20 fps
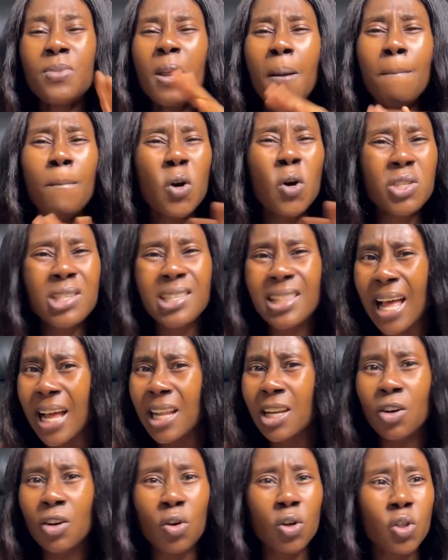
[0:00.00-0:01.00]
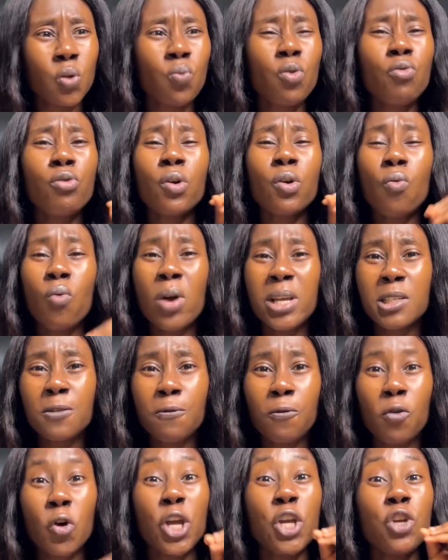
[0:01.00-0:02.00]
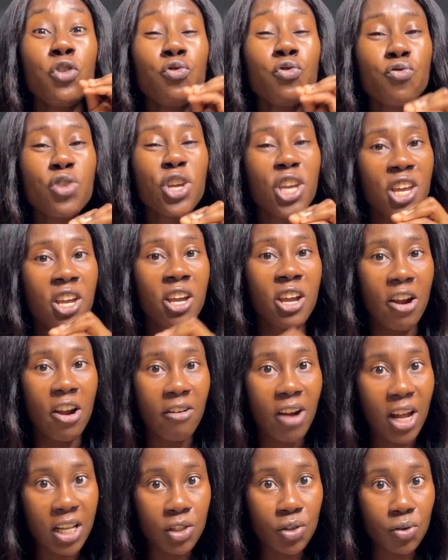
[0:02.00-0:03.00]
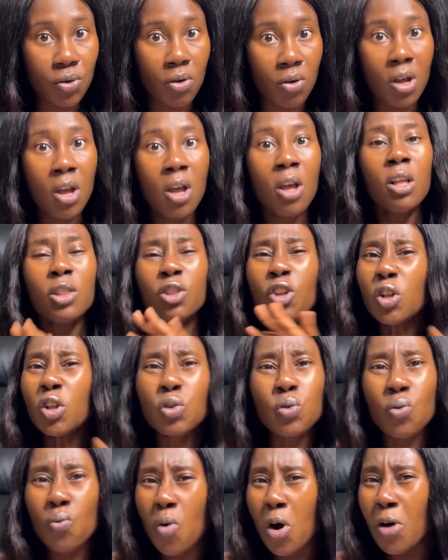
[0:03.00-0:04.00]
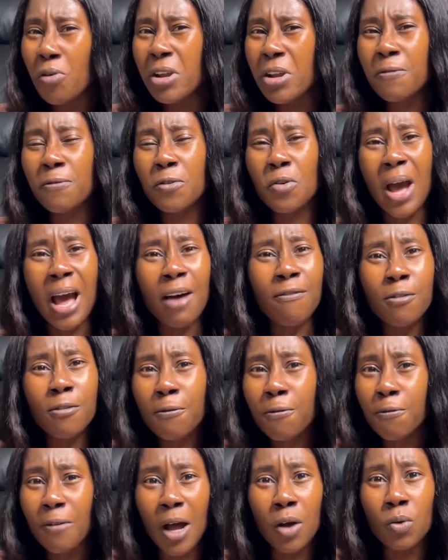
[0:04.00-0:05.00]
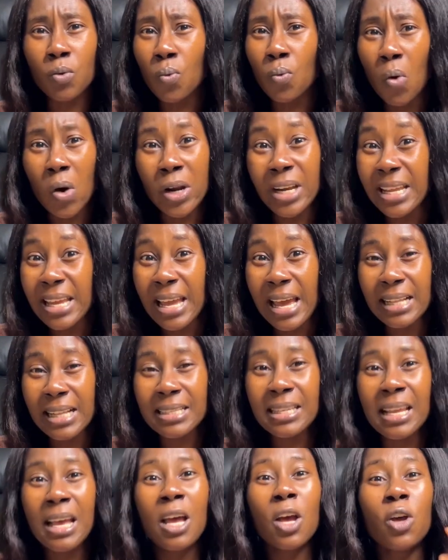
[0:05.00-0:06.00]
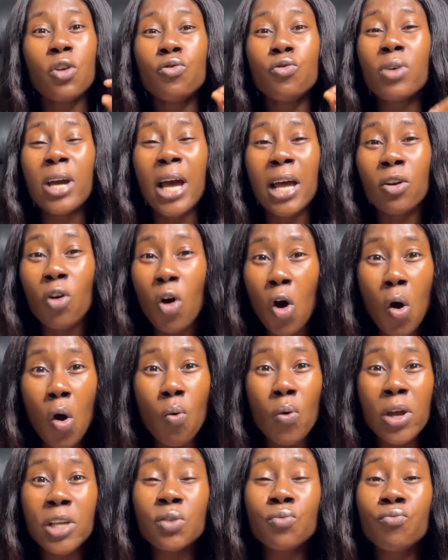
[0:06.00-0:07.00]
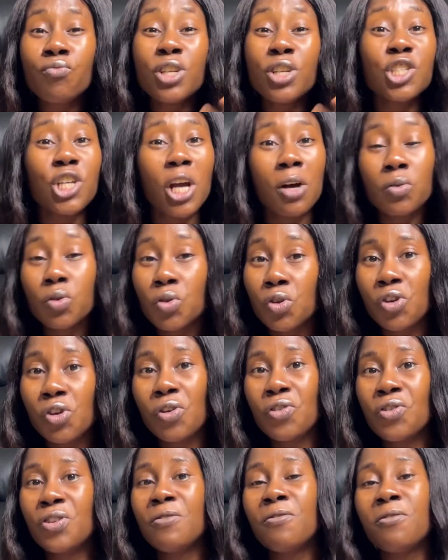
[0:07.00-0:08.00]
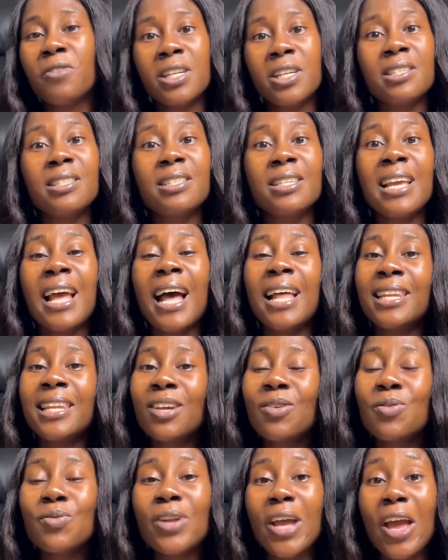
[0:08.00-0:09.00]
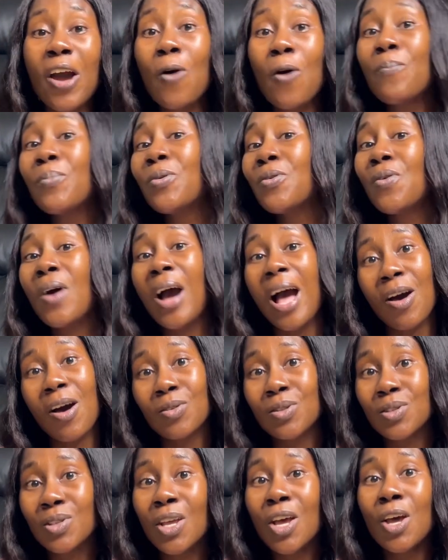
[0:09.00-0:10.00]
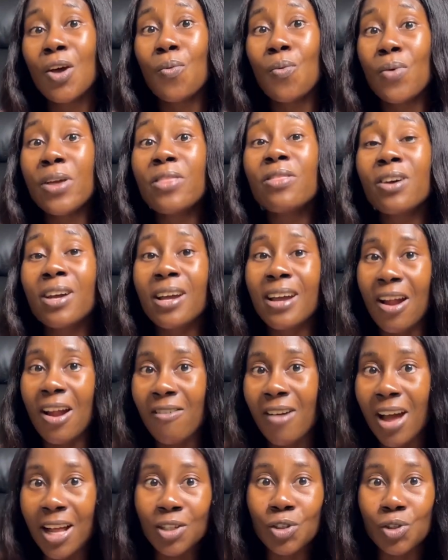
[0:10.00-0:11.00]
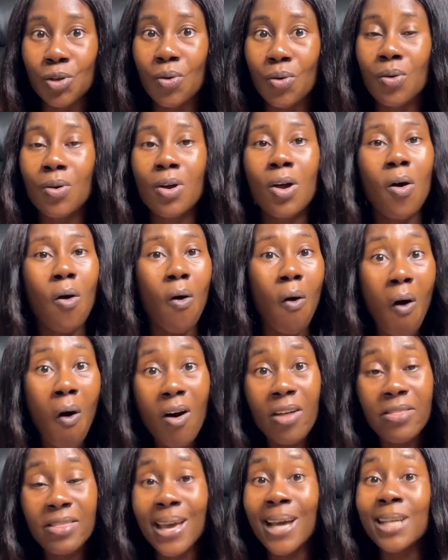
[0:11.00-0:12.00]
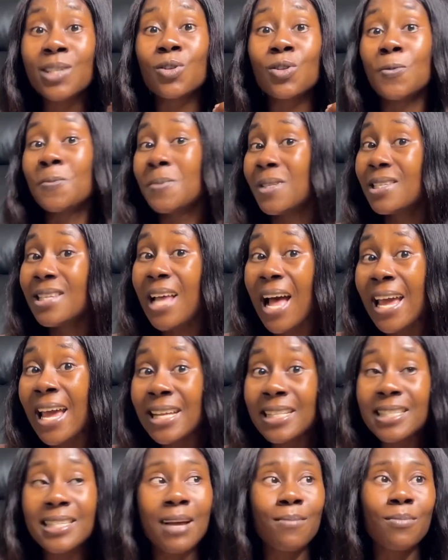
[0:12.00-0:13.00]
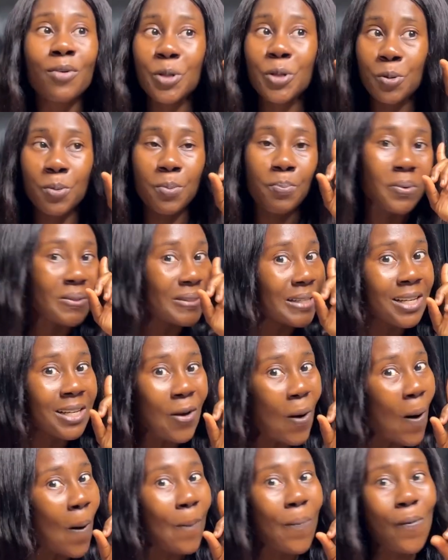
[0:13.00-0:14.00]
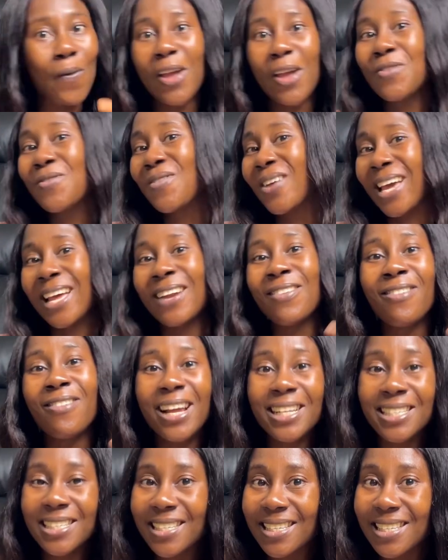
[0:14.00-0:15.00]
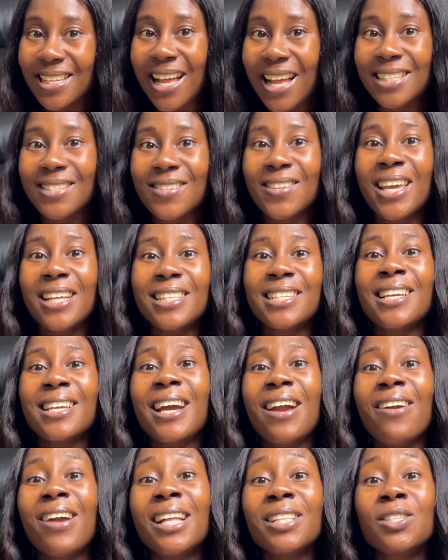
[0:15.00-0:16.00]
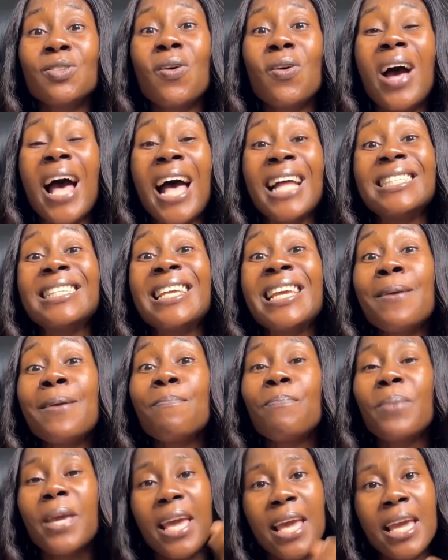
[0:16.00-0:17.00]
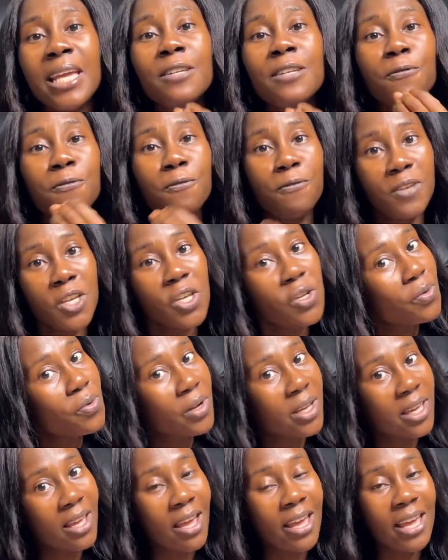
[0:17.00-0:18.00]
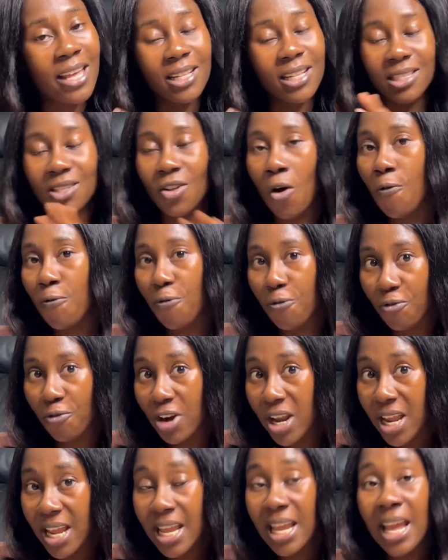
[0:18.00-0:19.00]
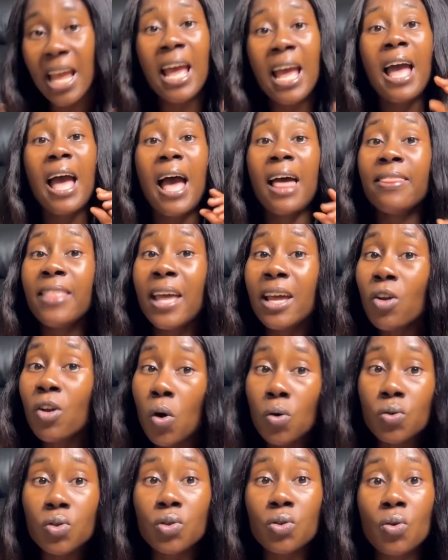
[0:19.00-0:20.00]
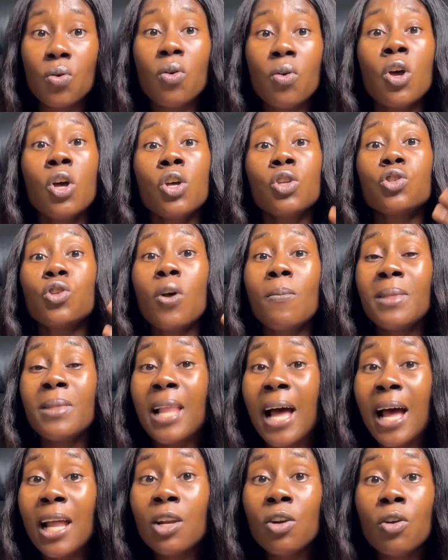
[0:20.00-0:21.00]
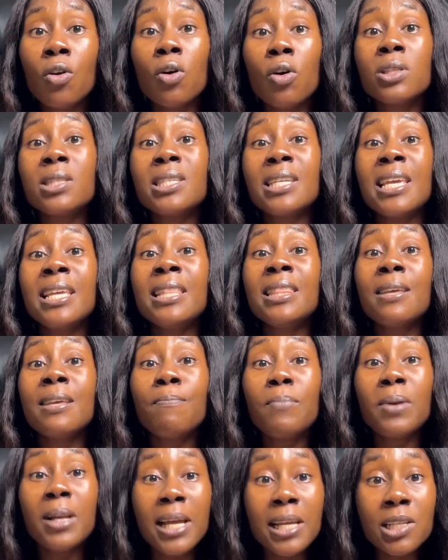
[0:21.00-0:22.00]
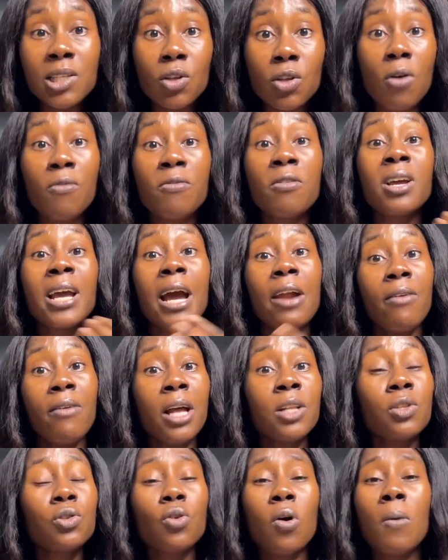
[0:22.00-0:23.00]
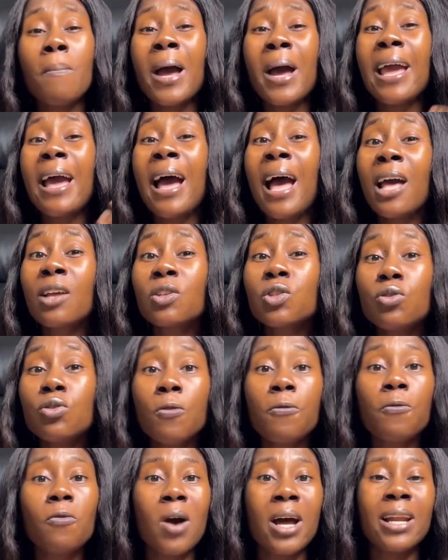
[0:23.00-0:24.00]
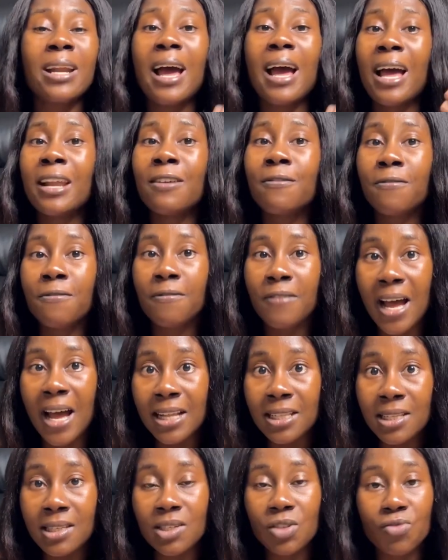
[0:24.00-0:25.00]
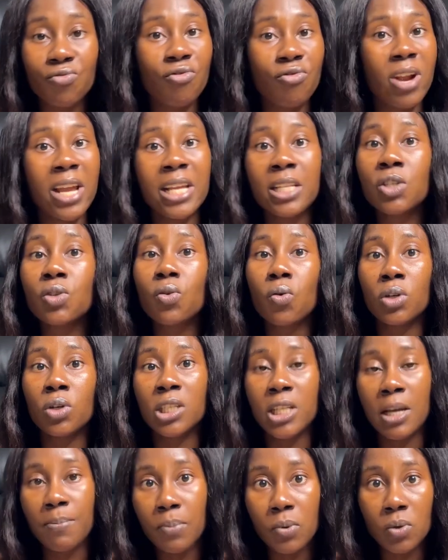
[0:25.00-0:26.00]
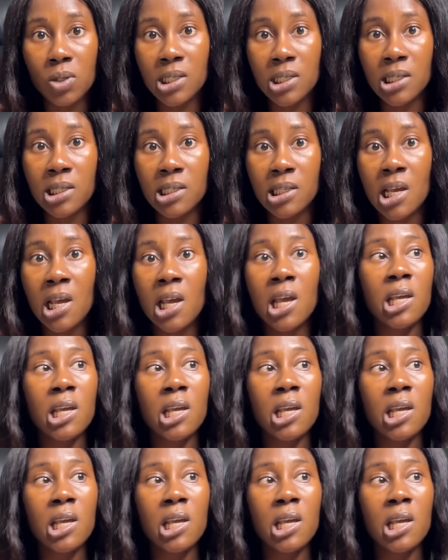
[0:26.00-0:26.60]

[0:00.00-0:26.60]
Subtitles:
Most landlords will request for a UK guarantor. Not to worry if you haven't found one yet. You can always reach out to your university and they could help you out with a guarantor. Or there are some sites I'm going to be putting up where you can register to get a guarantor at a paid fee, okay? It's not free. And then also some landlords in the place of a guarantor might ask you for an advance rent or deposit.